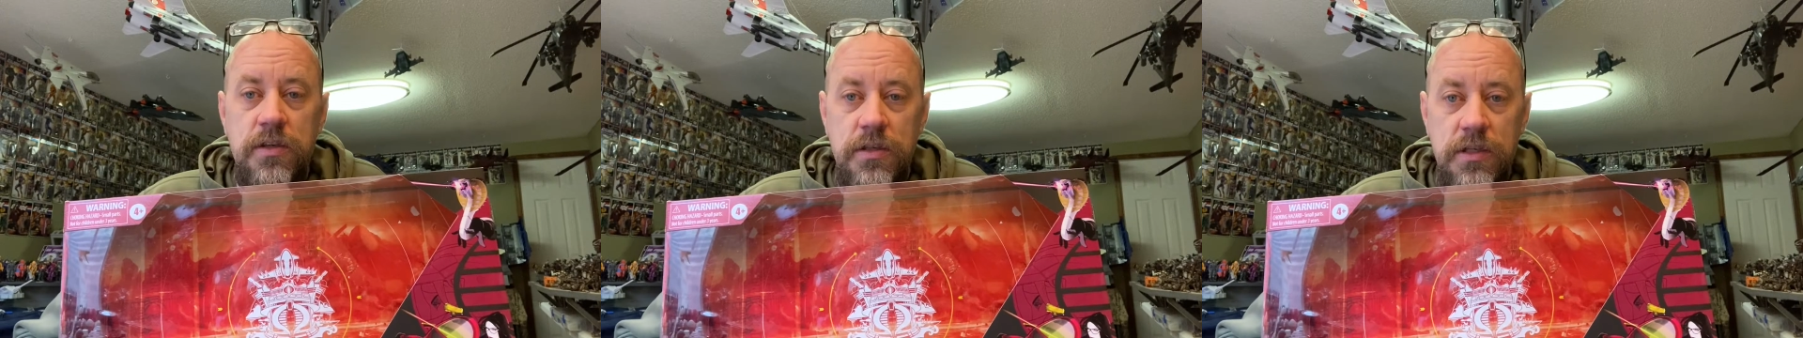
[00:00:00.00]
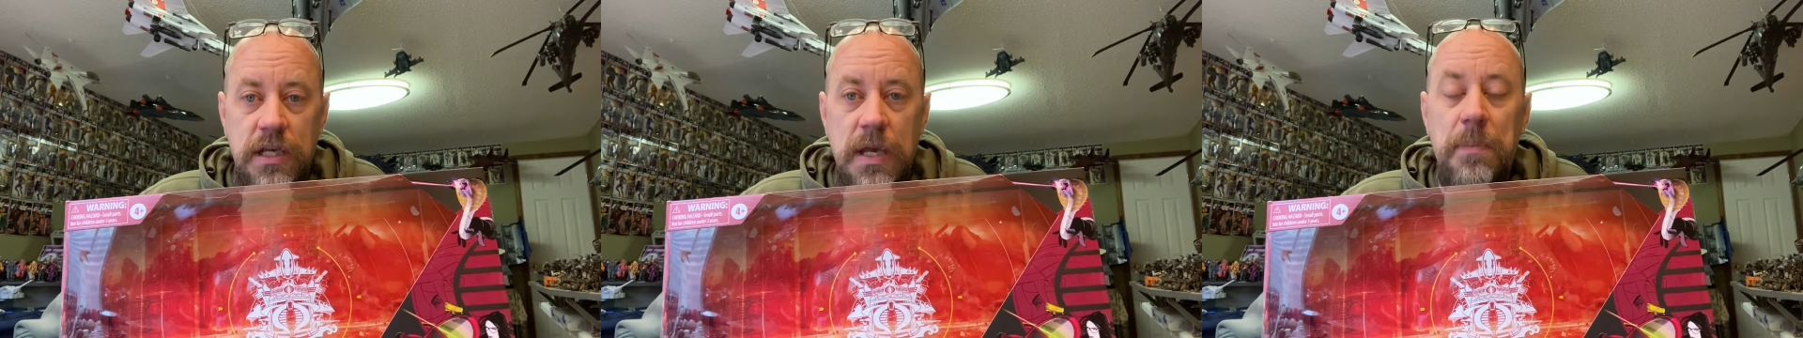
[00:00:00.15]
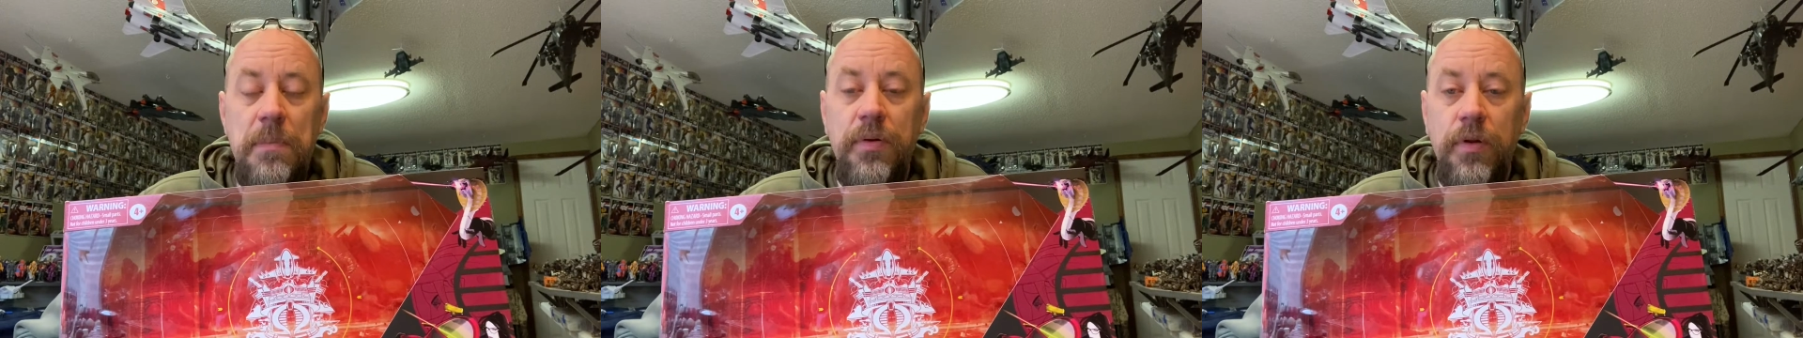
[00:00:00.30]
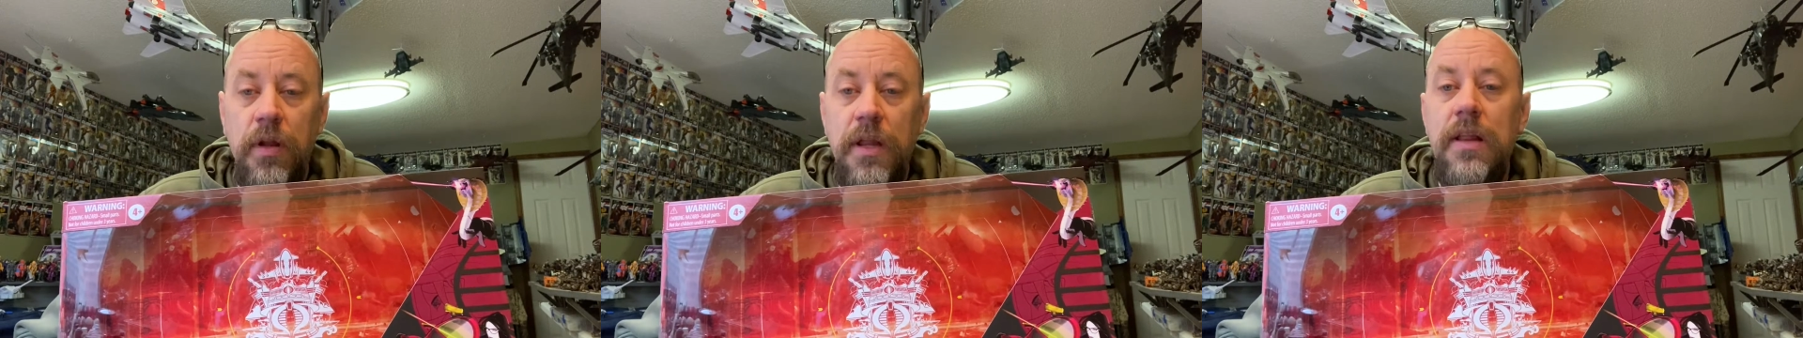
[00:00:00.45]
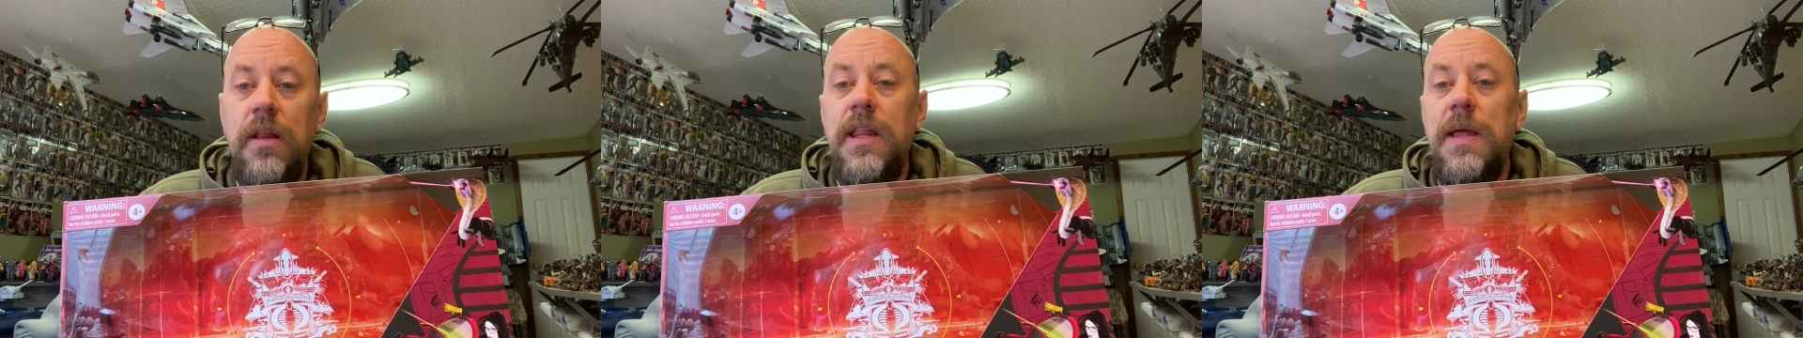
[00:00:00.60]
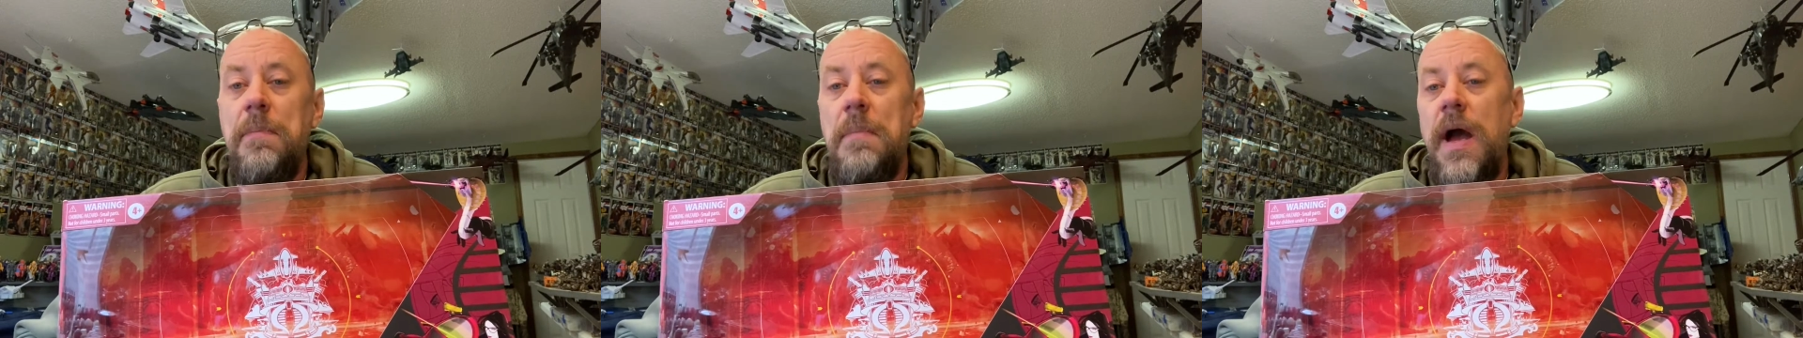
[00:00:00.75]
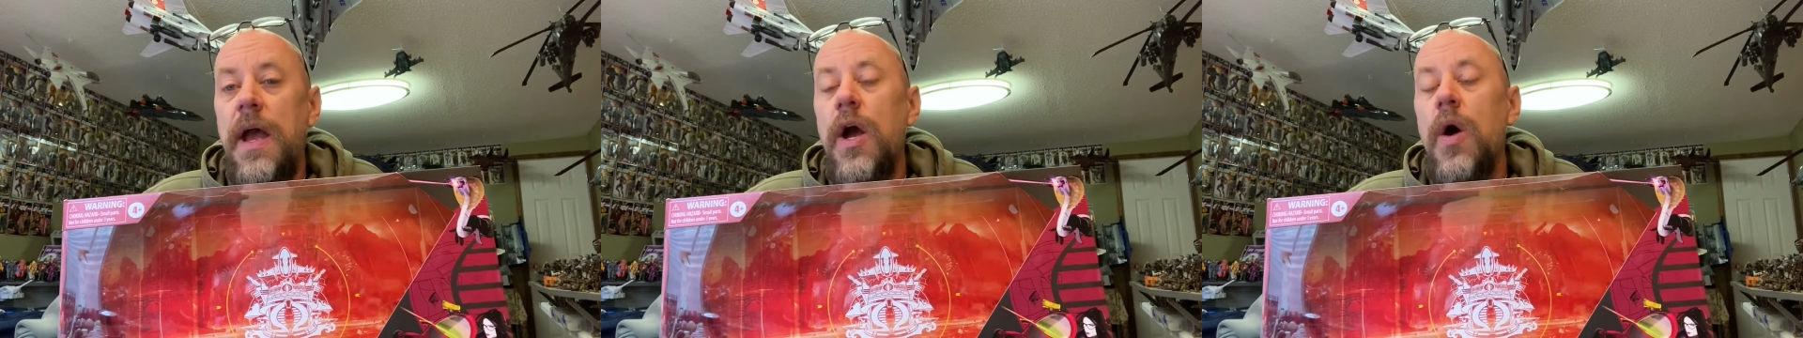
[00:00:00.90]
completely
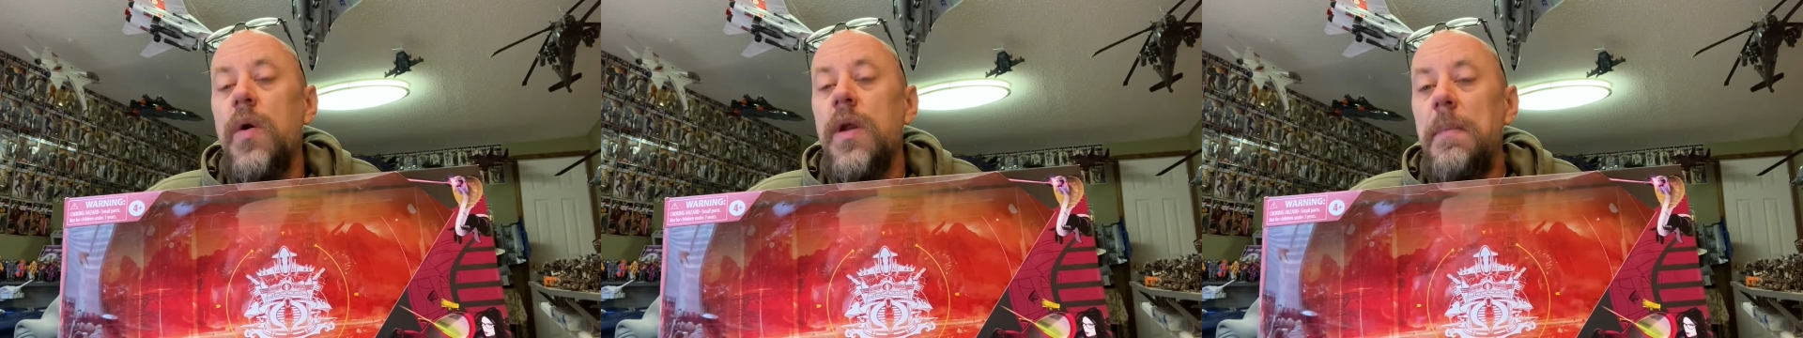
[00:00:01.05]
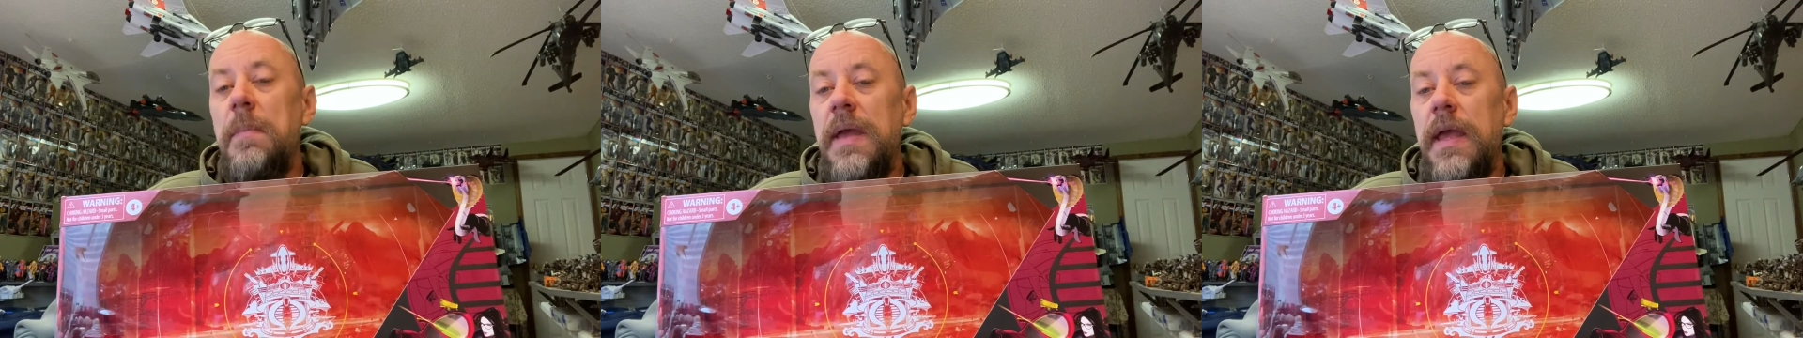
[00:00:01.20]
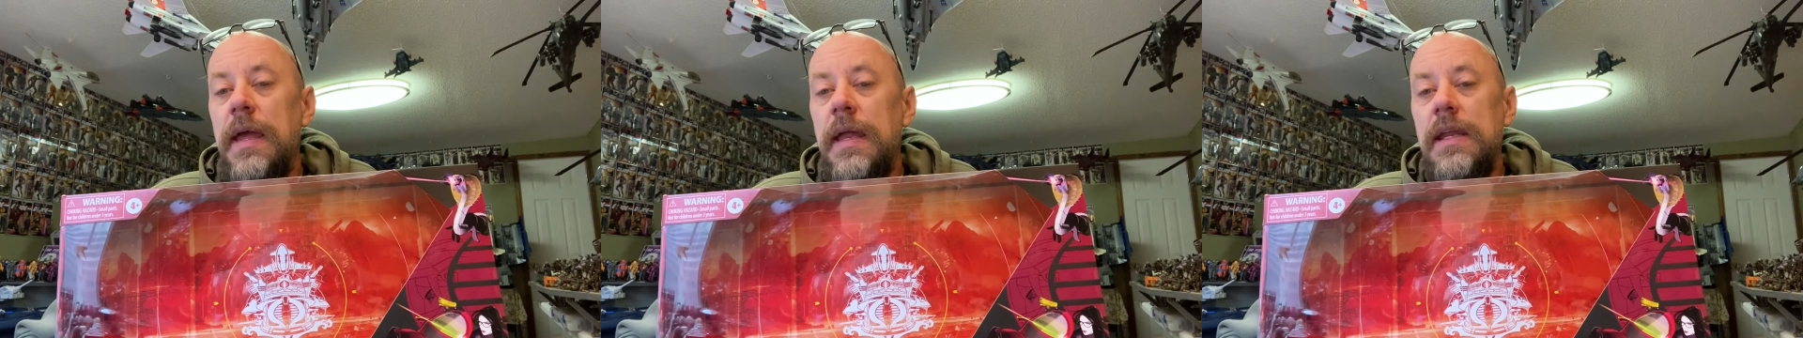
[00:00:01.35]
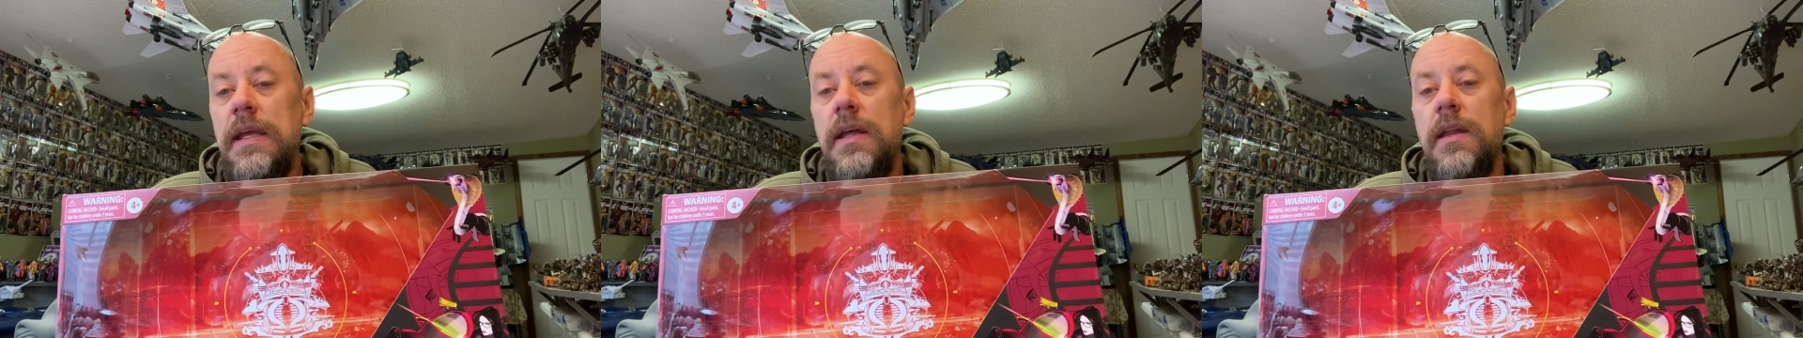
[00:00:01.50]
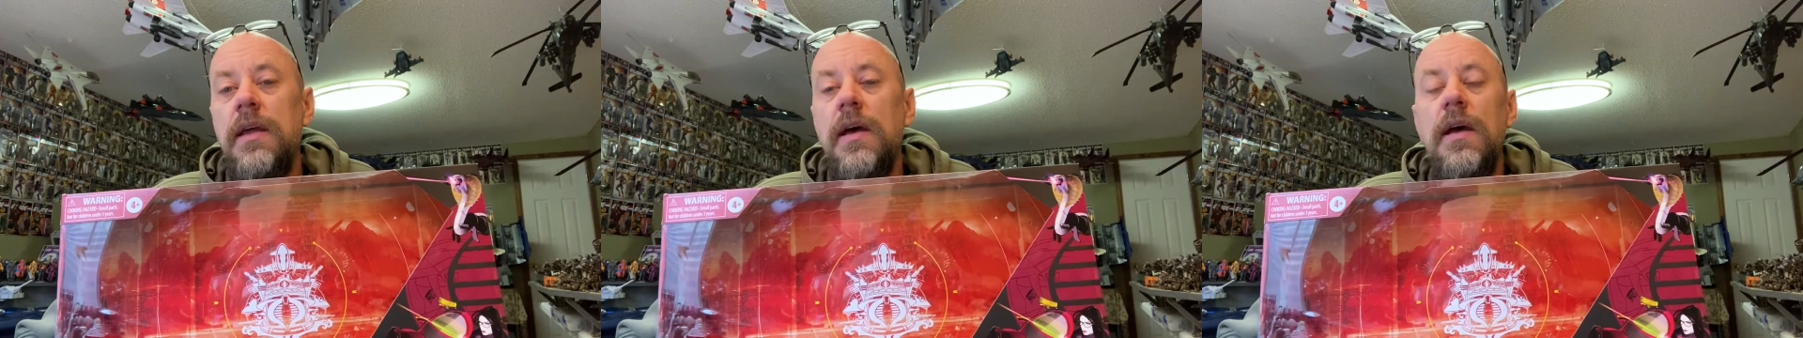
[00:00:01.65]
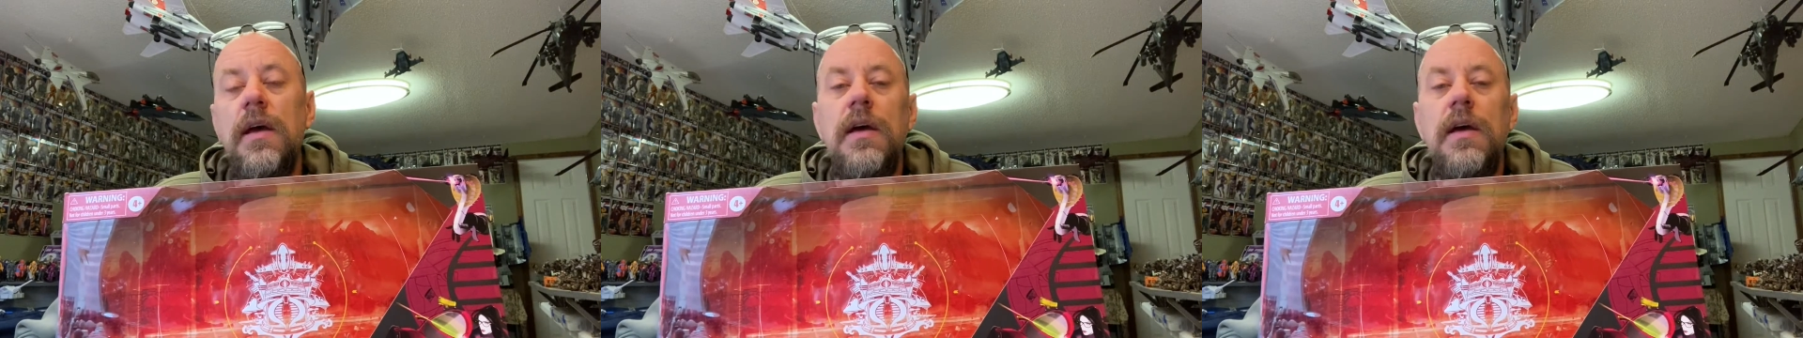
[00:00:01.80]
my own opinion.